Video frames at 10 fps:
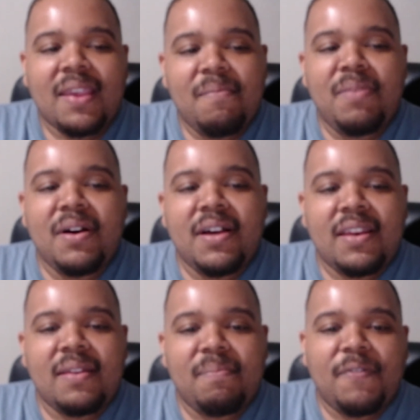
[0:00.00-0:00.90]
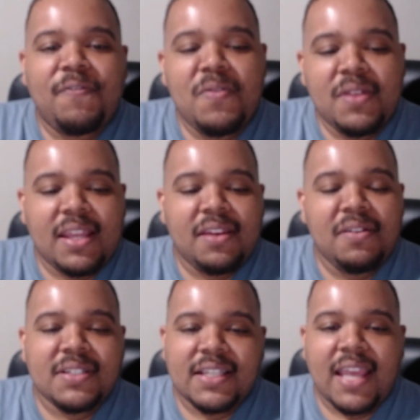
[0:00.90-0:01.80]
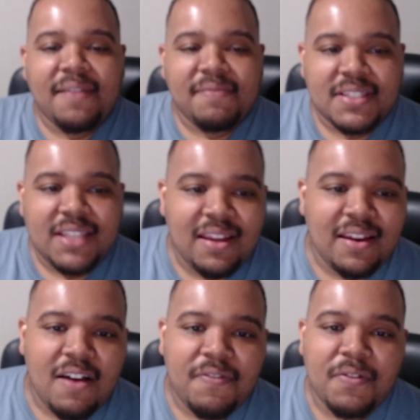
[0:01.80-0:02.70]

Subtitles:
But before they knew it, they had the standoff.